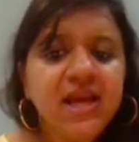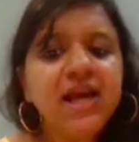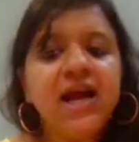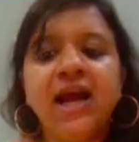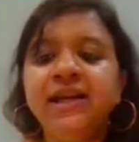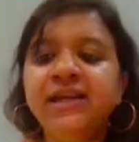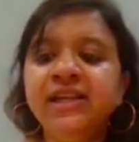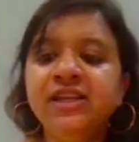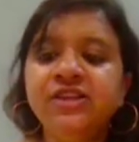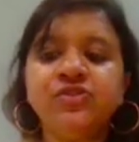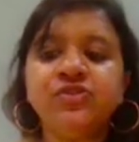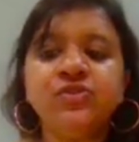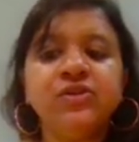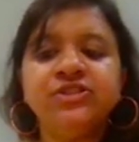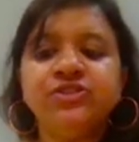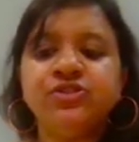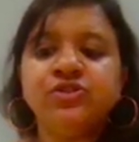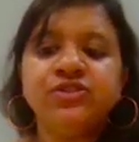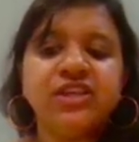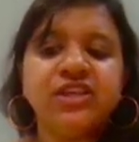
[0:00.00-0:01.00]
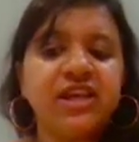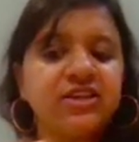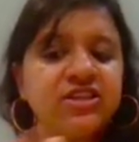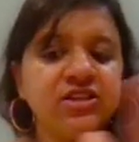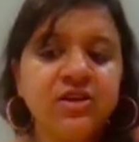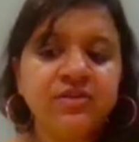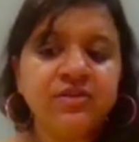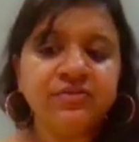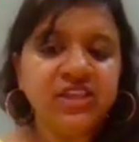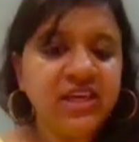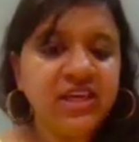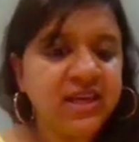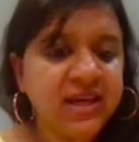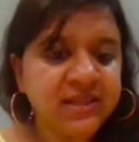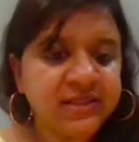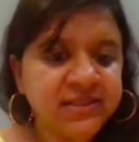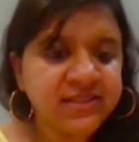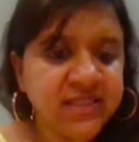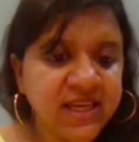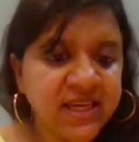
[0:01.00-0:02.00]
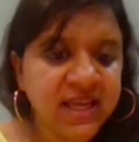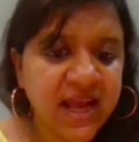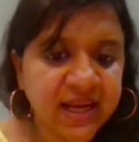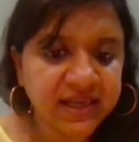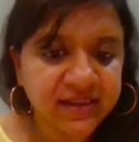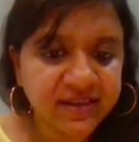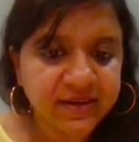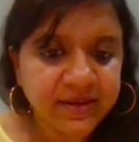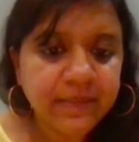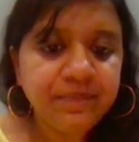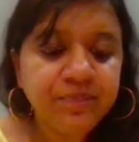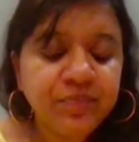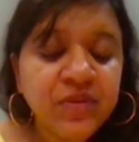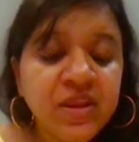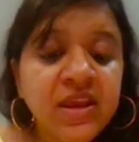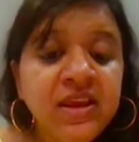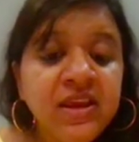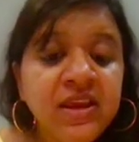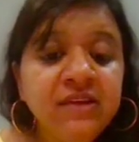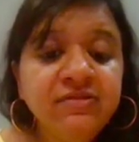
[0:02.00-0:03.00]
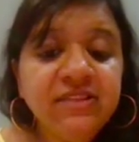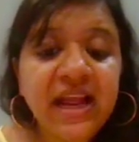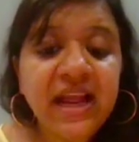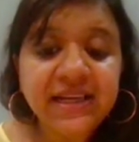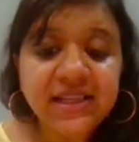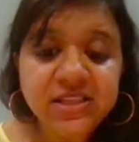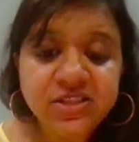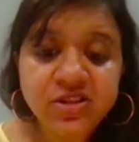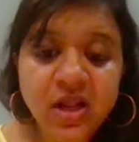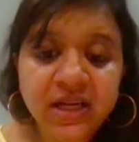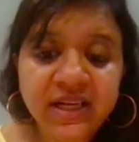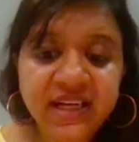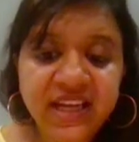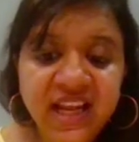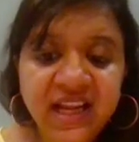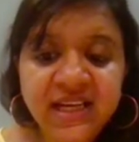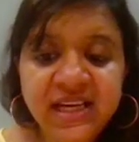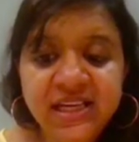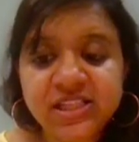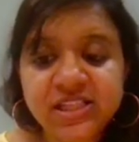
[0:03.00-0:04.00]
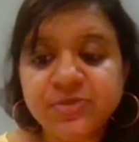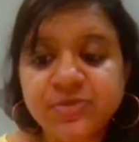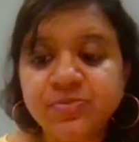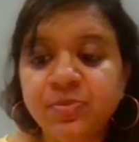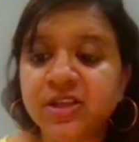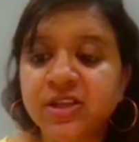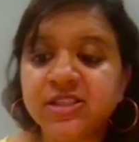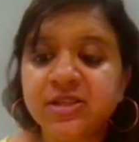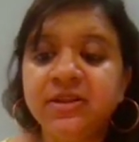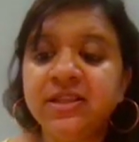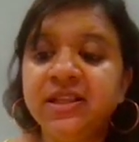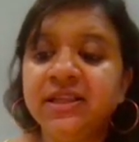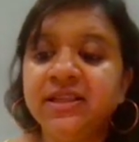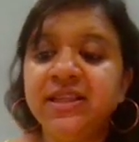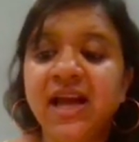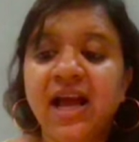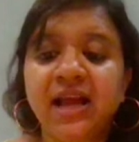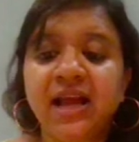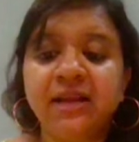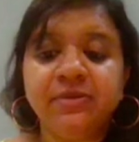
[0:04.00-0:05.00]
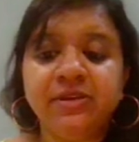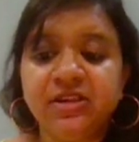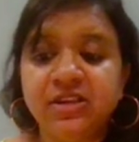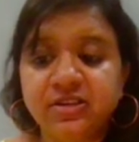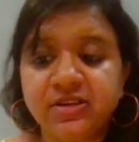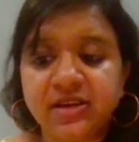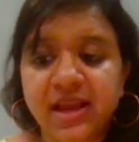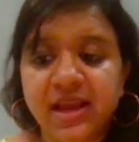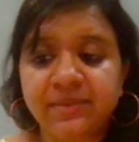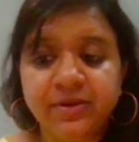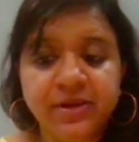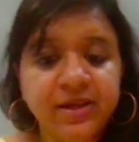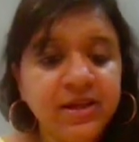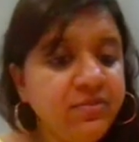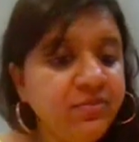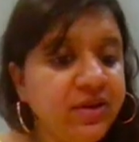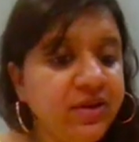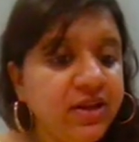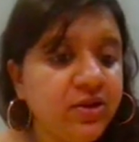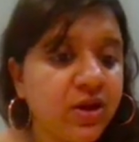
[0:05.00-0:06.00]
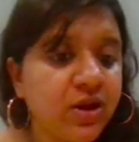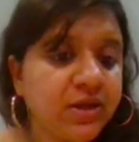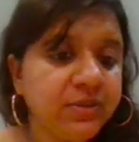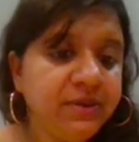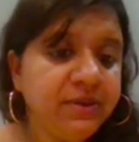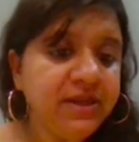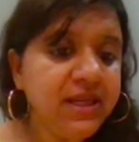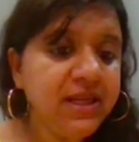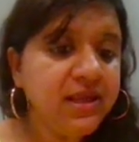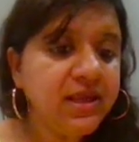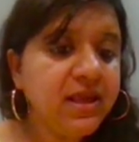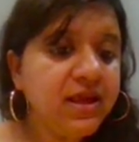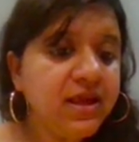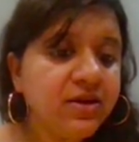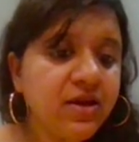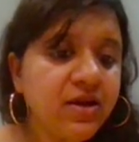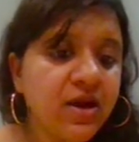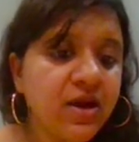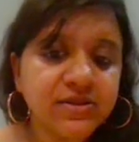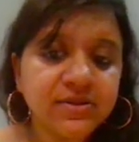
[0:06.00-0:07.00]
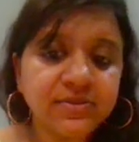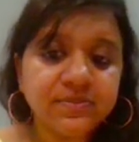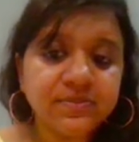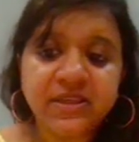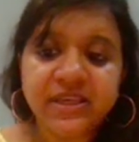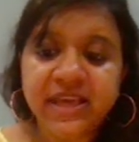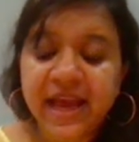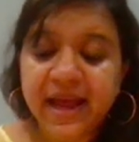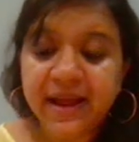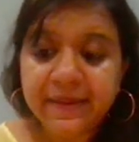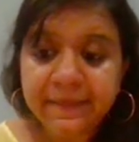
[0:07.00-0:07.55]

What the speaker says: under so and so section of the ANC Act. If that is not done, it is possible that the arbitral tribunal will not be. Yeah.